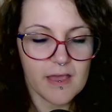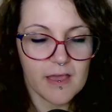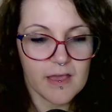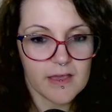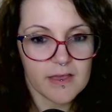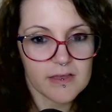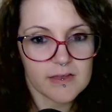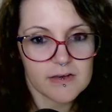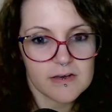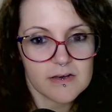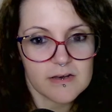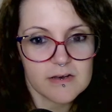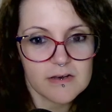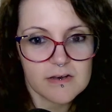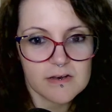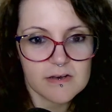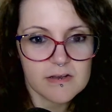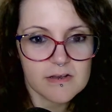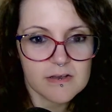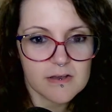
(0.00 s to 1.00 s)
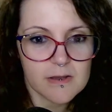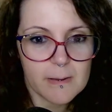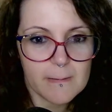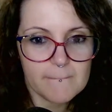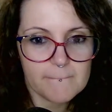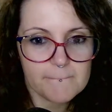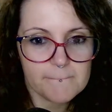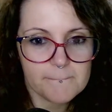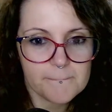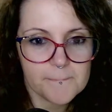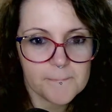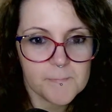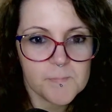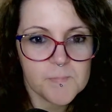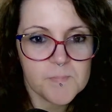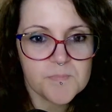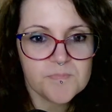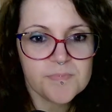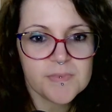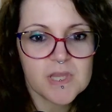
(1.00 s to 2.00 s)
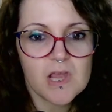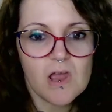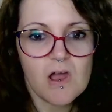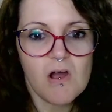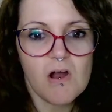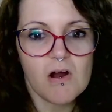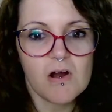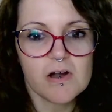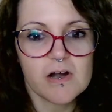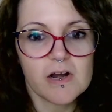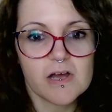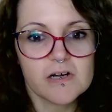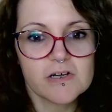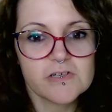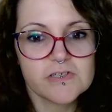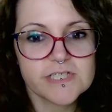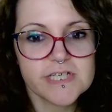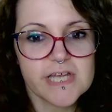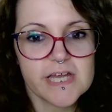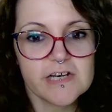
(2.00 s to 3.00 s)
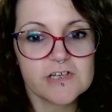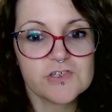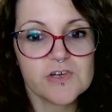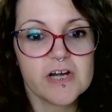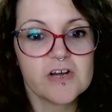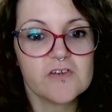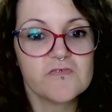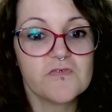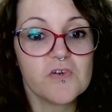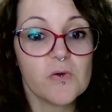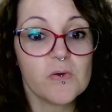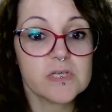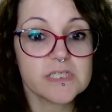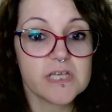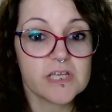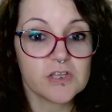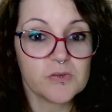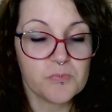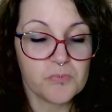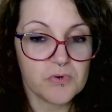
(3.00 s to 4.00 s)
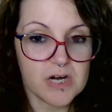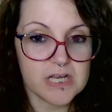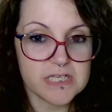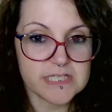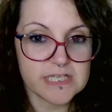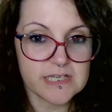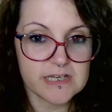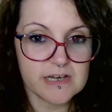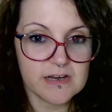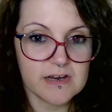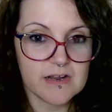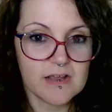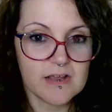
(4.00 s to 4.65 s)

And heart, understand, trying to focus on the present.